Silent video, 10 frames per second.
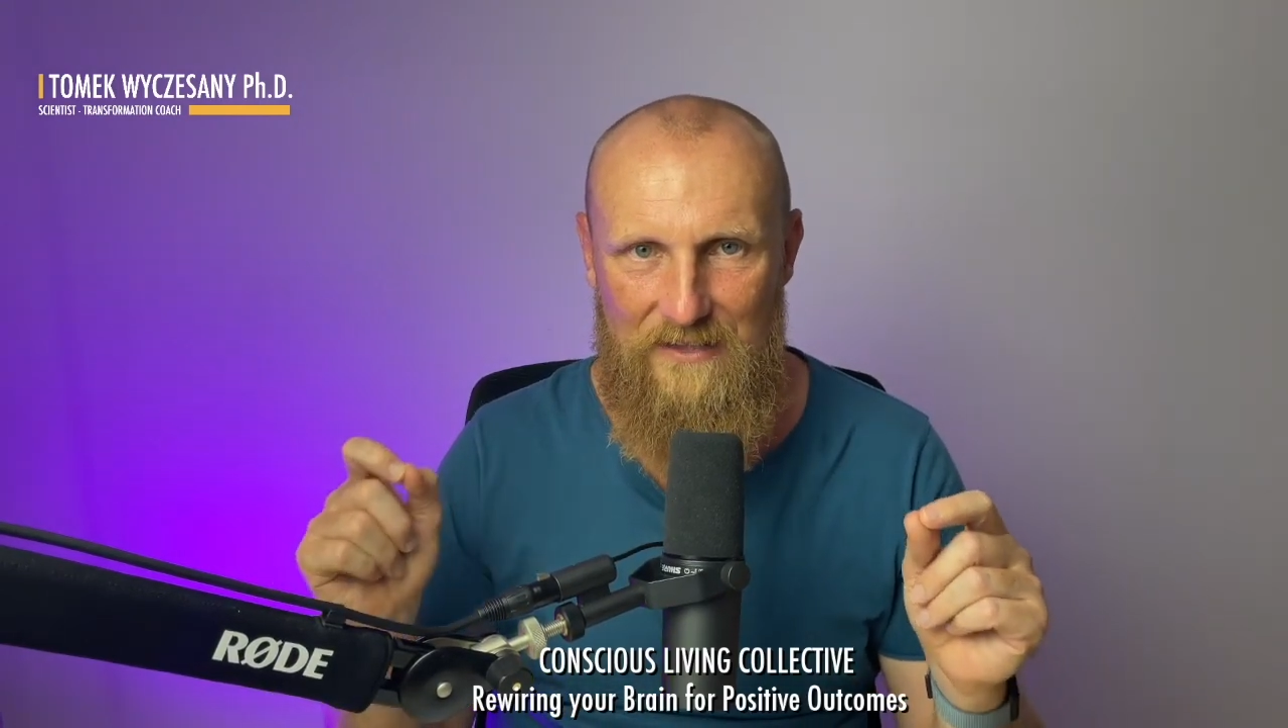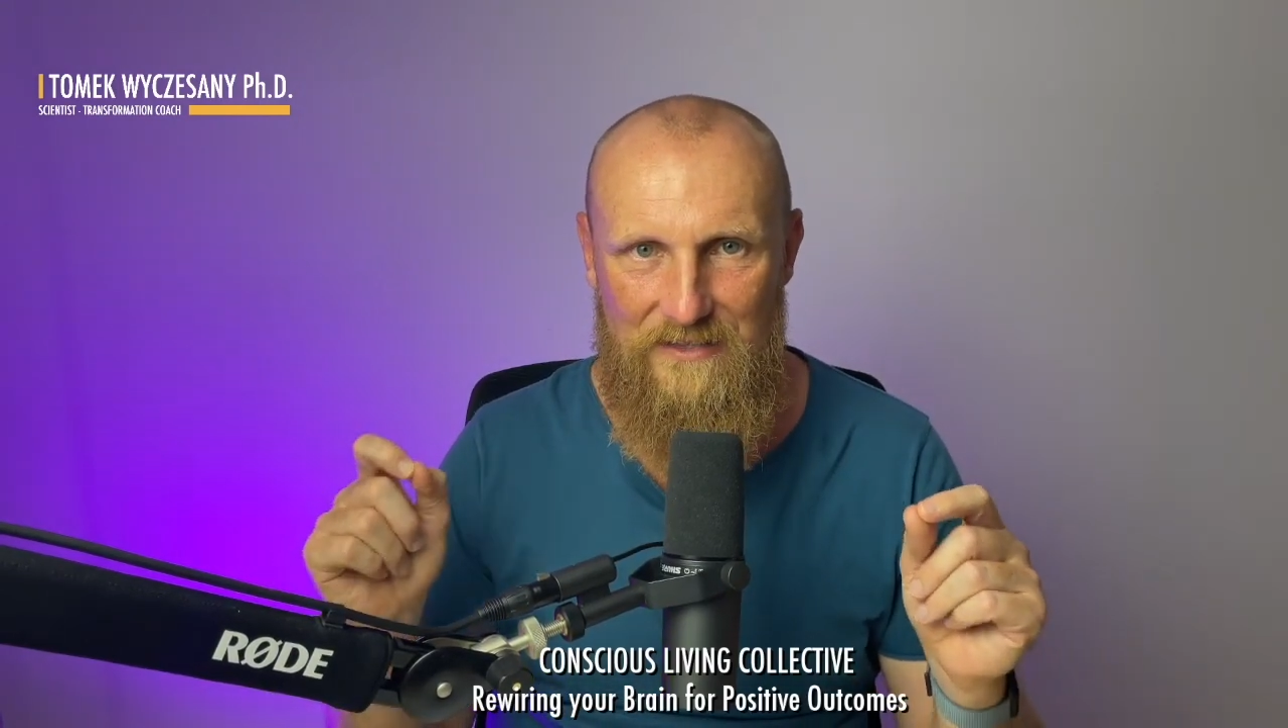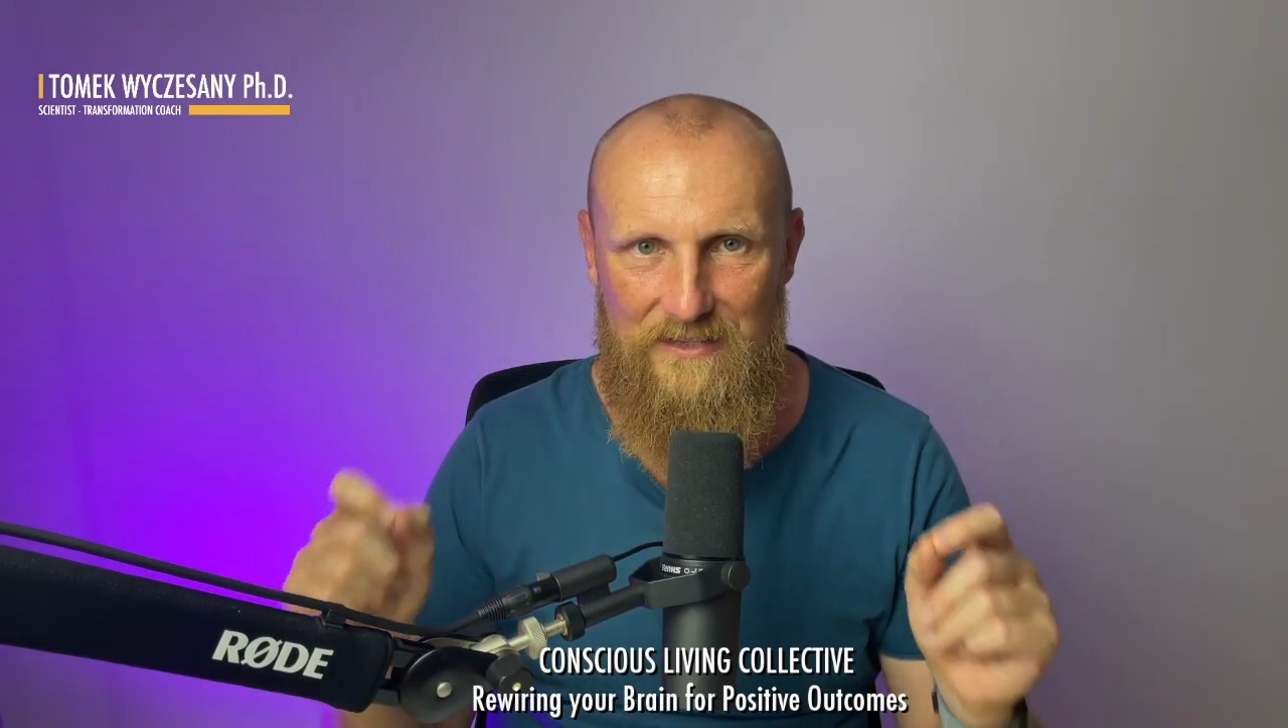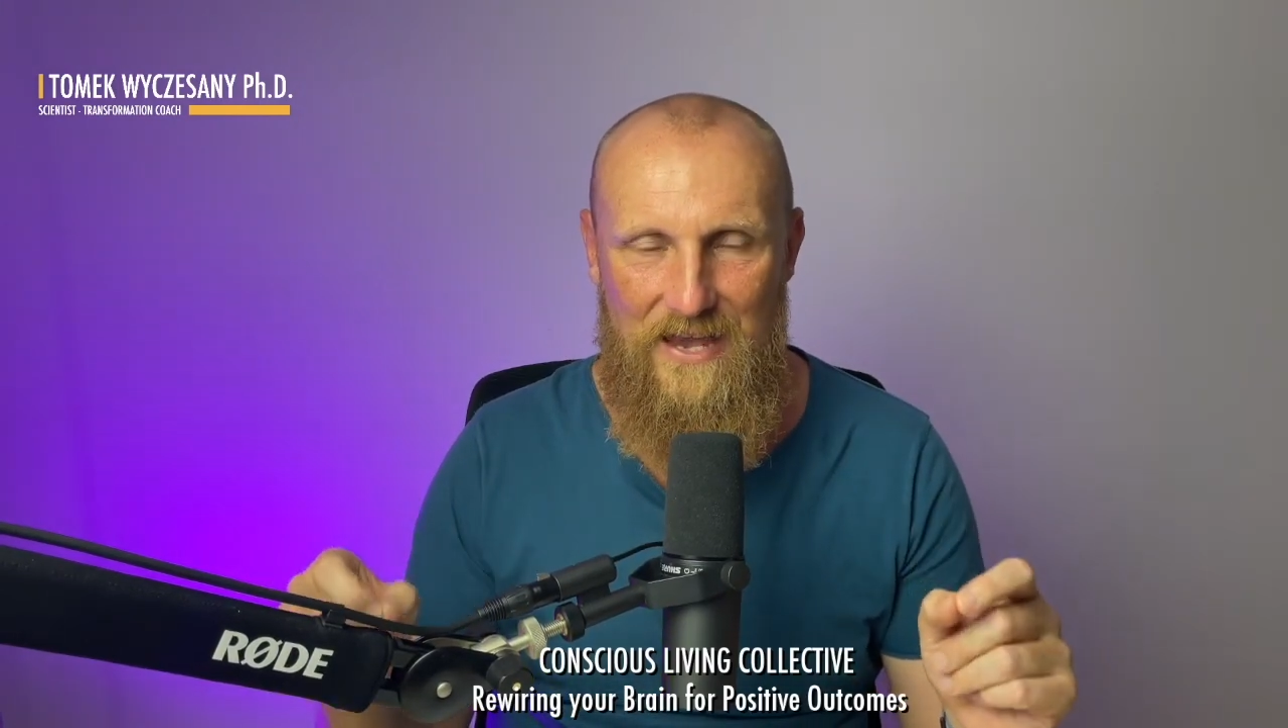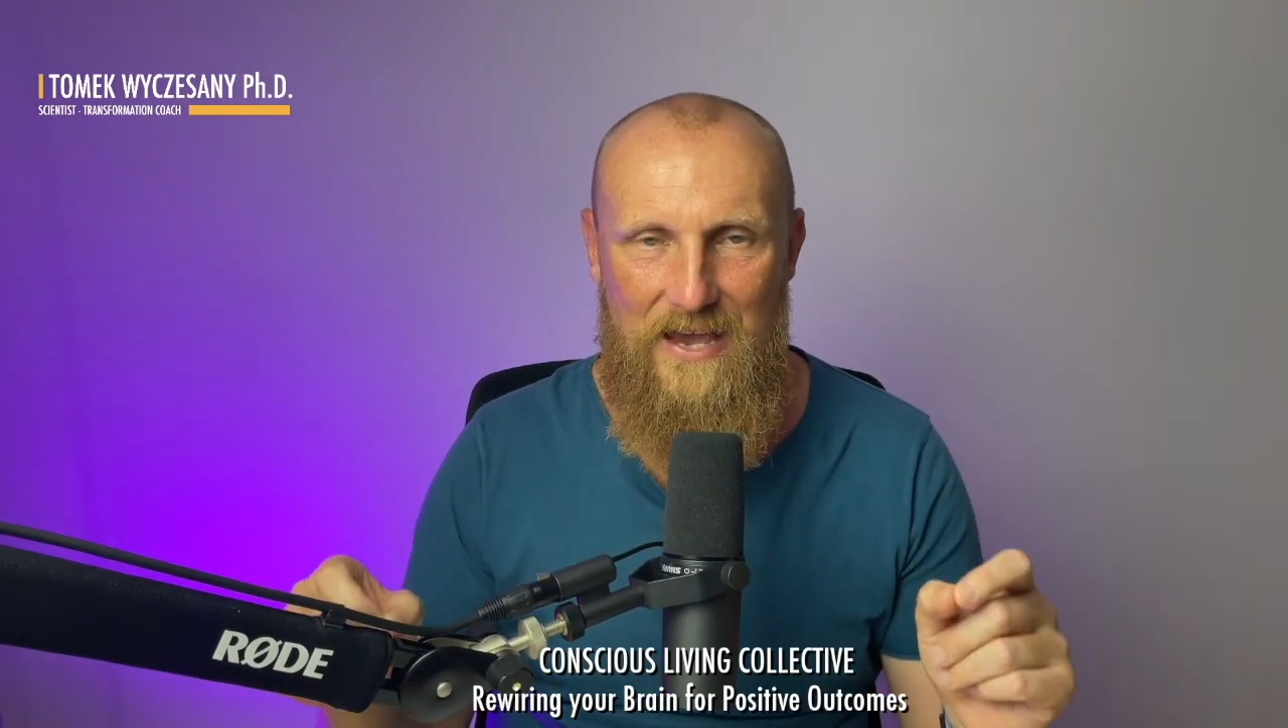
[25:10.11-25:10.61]

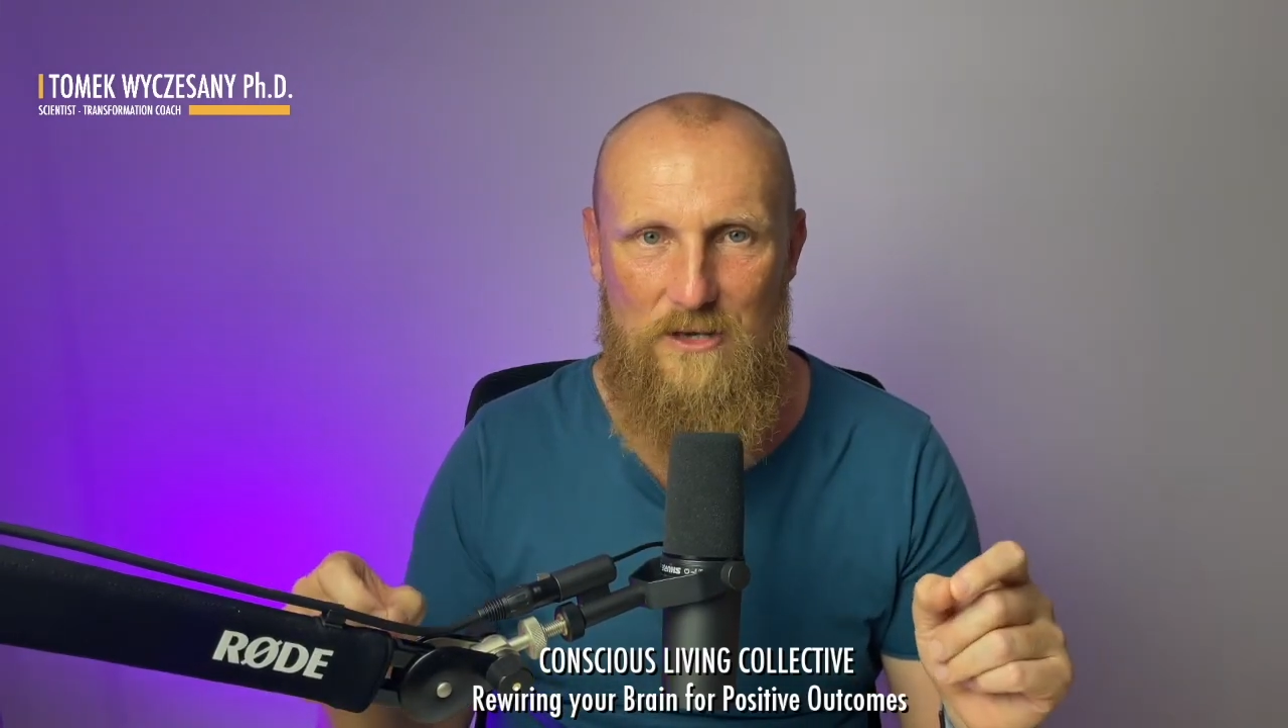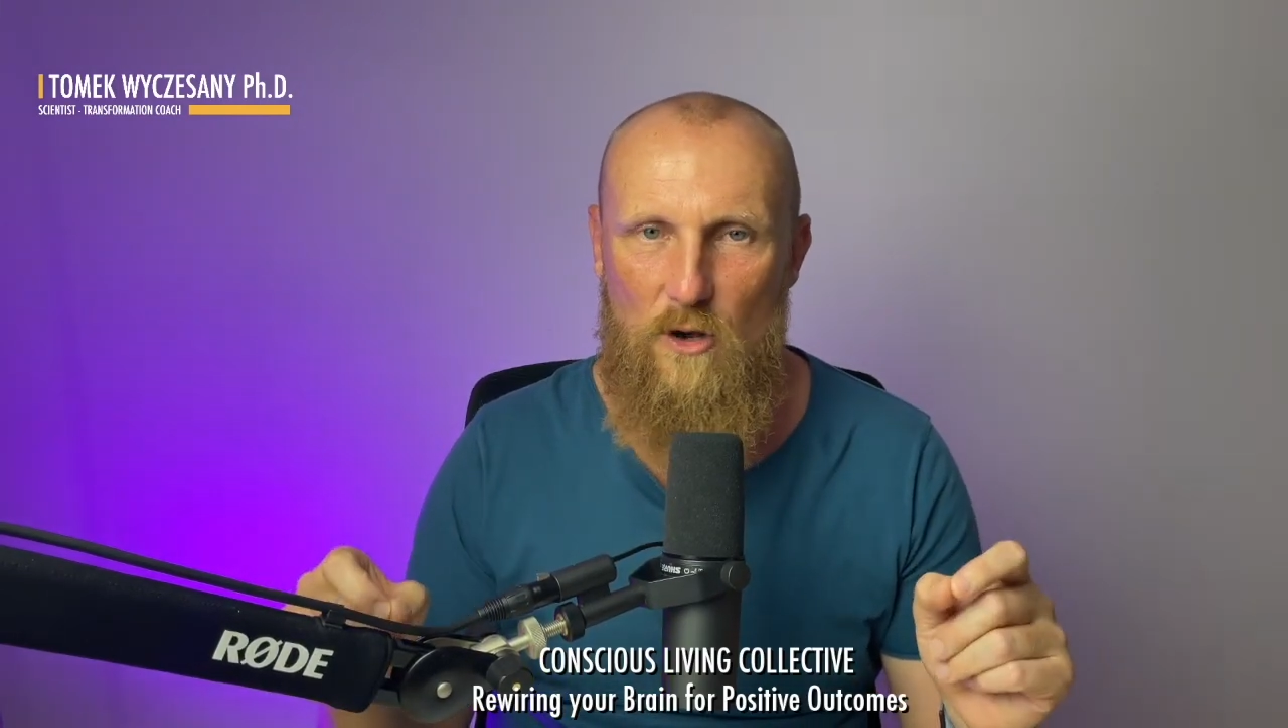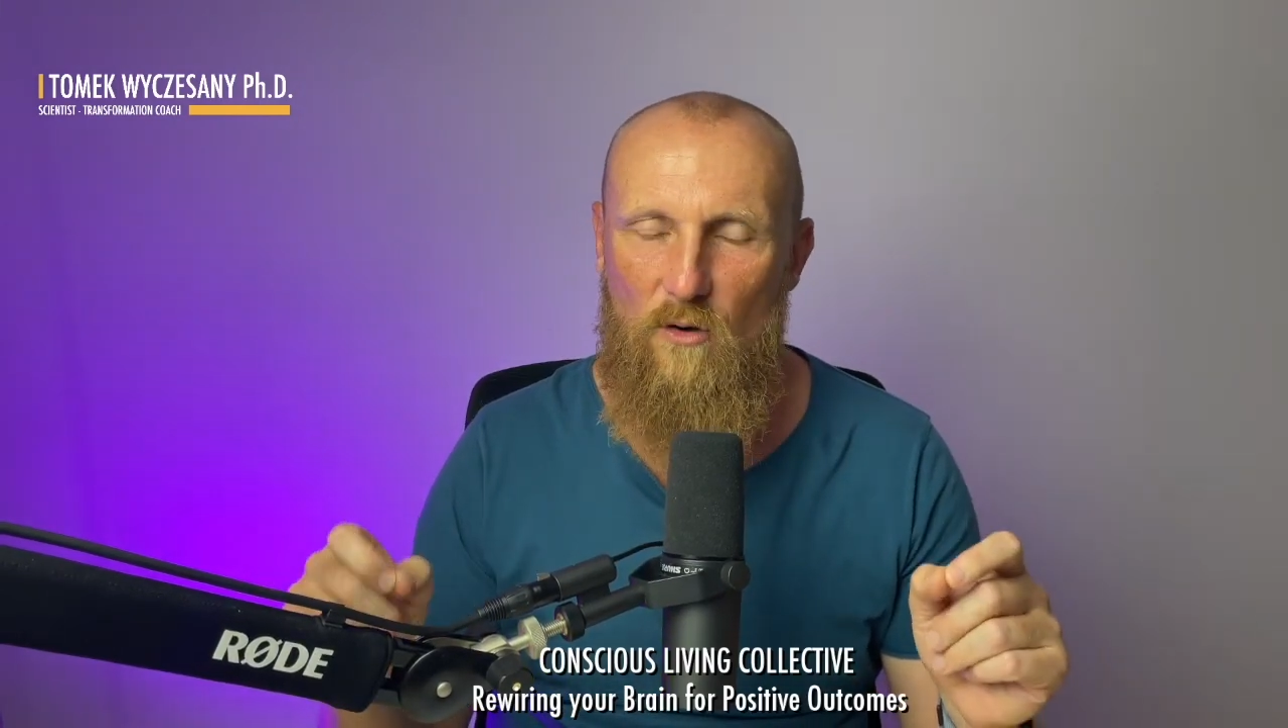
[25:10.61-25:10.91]
state